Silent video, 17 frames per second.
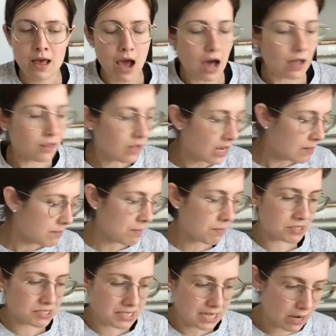A lot of
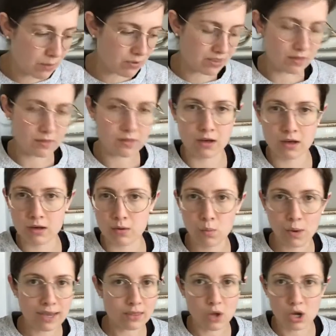people stay within the
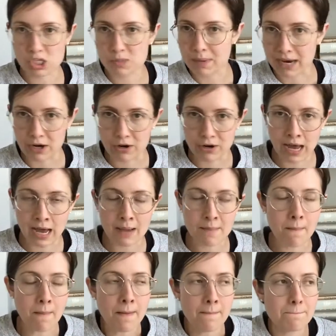weight loss
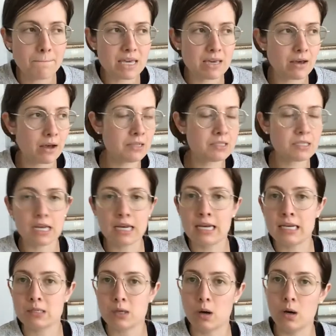paradigm because it
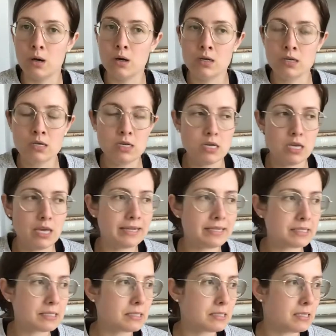is
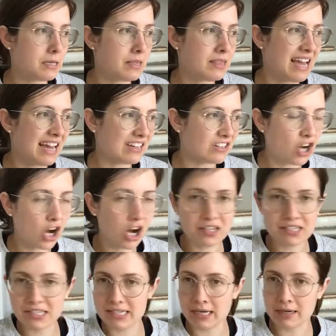it's that
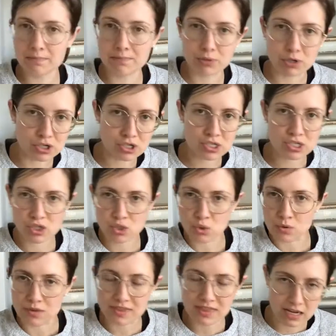constant
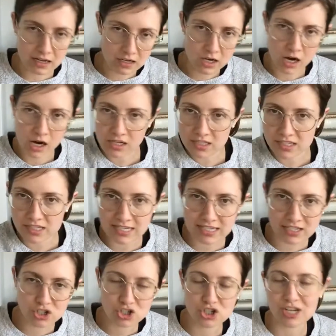pursuit, that
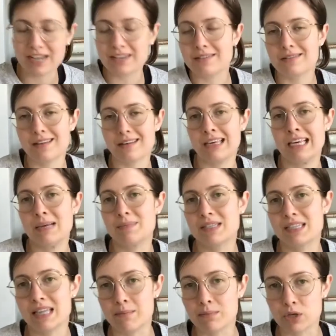constant chase that keeps
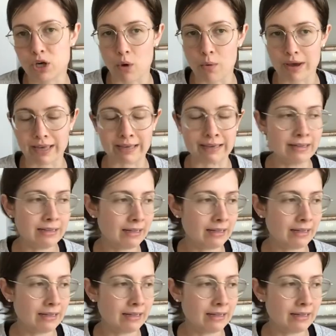them going.